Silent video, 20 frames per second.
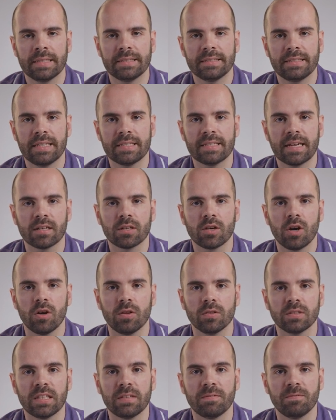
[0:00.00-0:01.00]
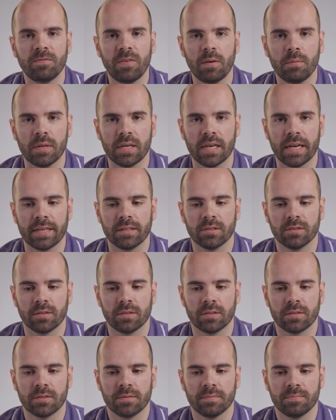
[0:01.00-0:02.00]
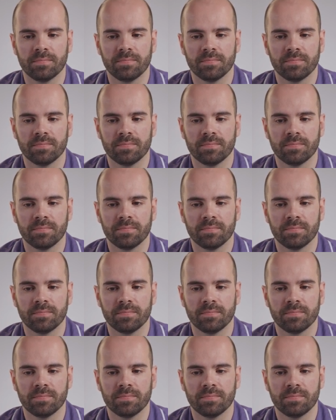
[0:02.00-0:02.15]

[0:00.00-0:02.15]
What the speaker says: These are called defibrillators.